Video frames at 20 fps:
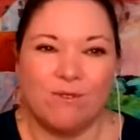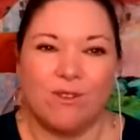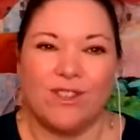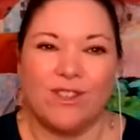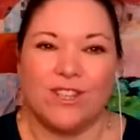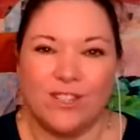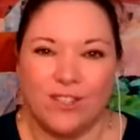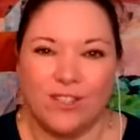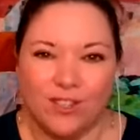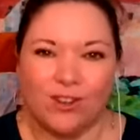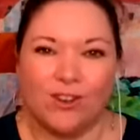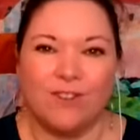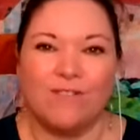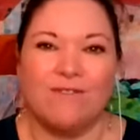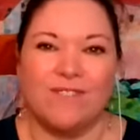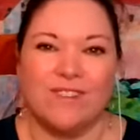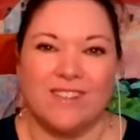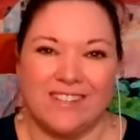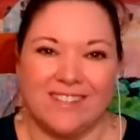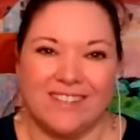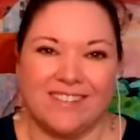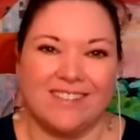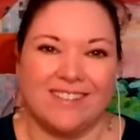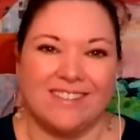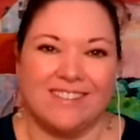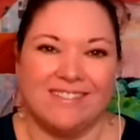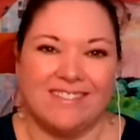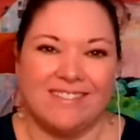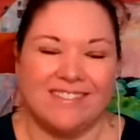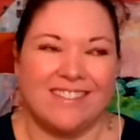for the
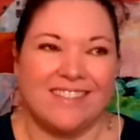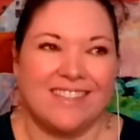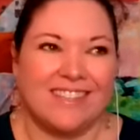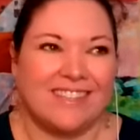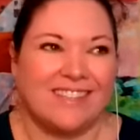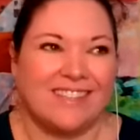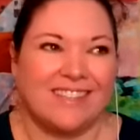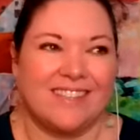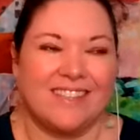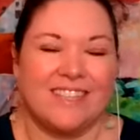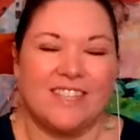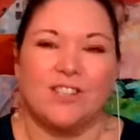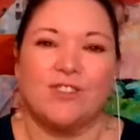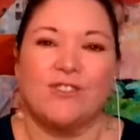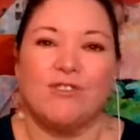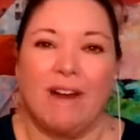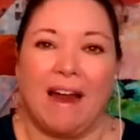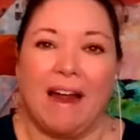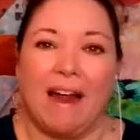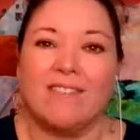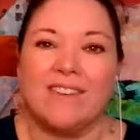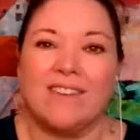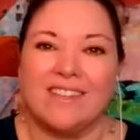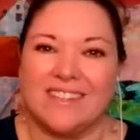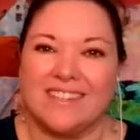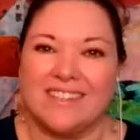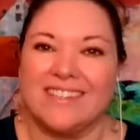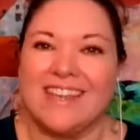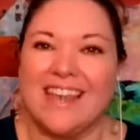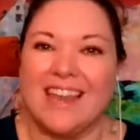surface, this
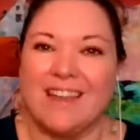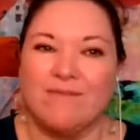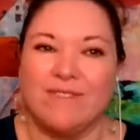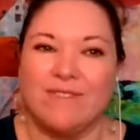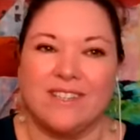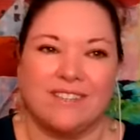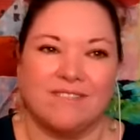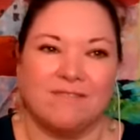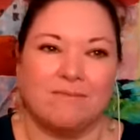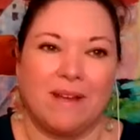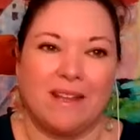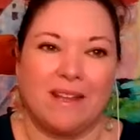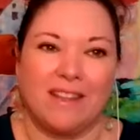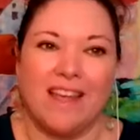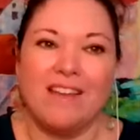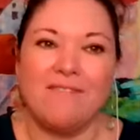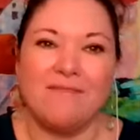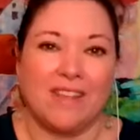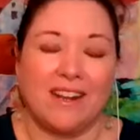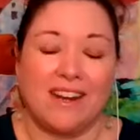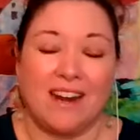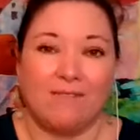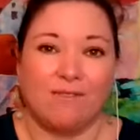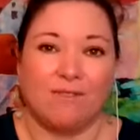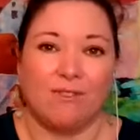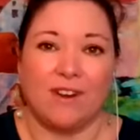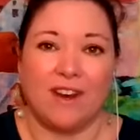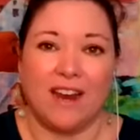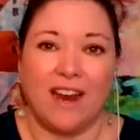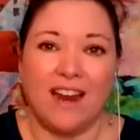grounding, this canvas of my life that
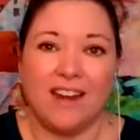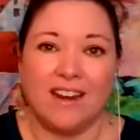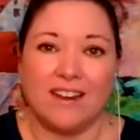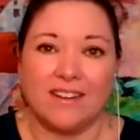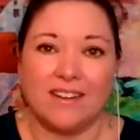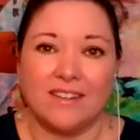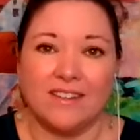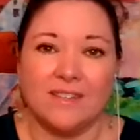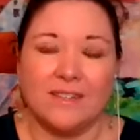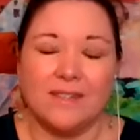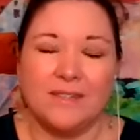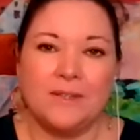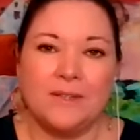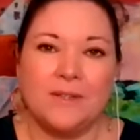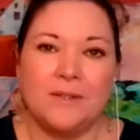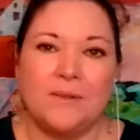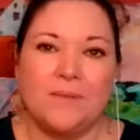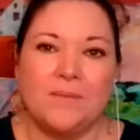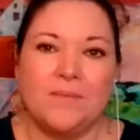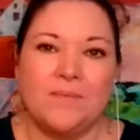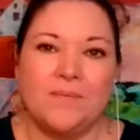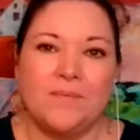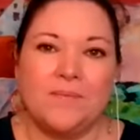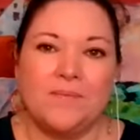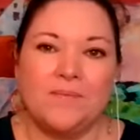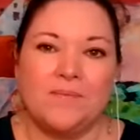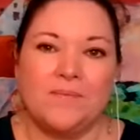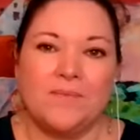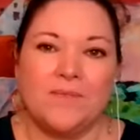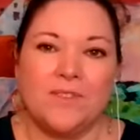I've created?
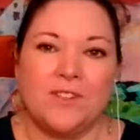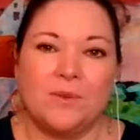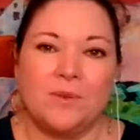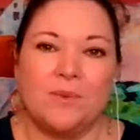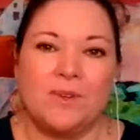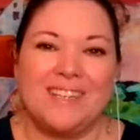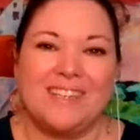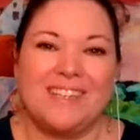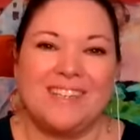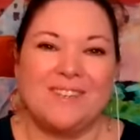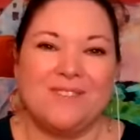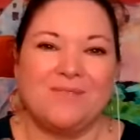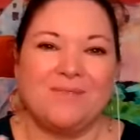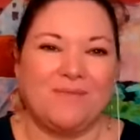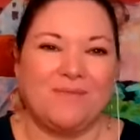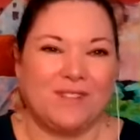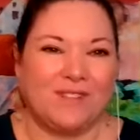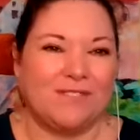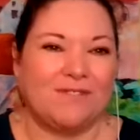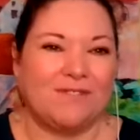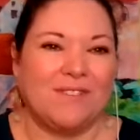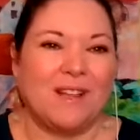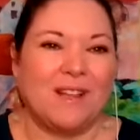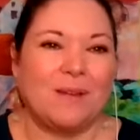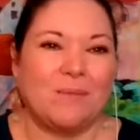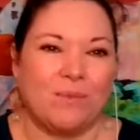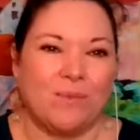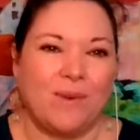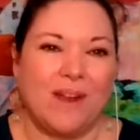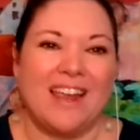So we need to
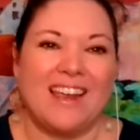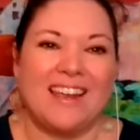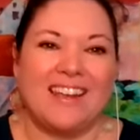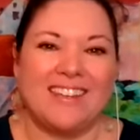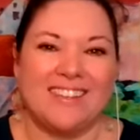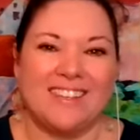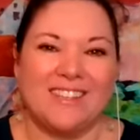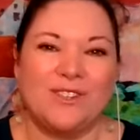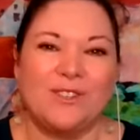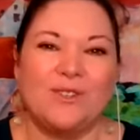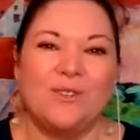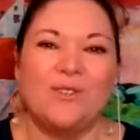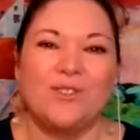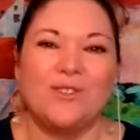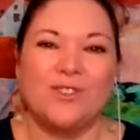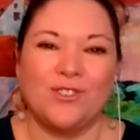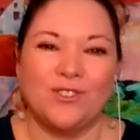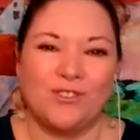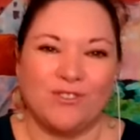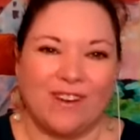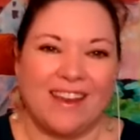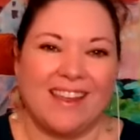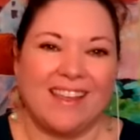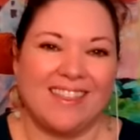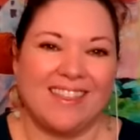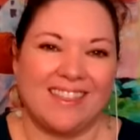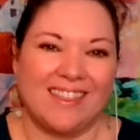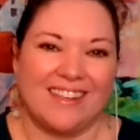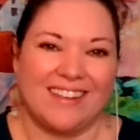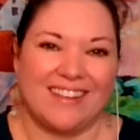develop ways to
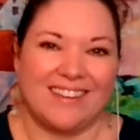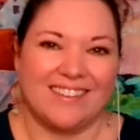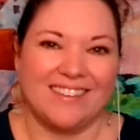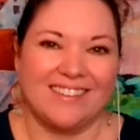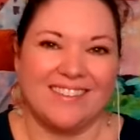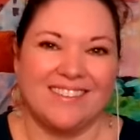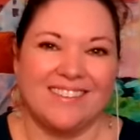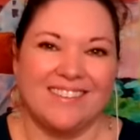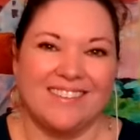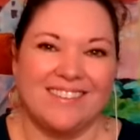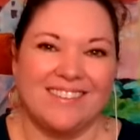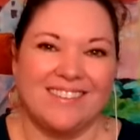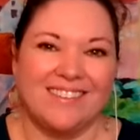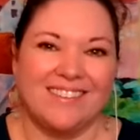strengthen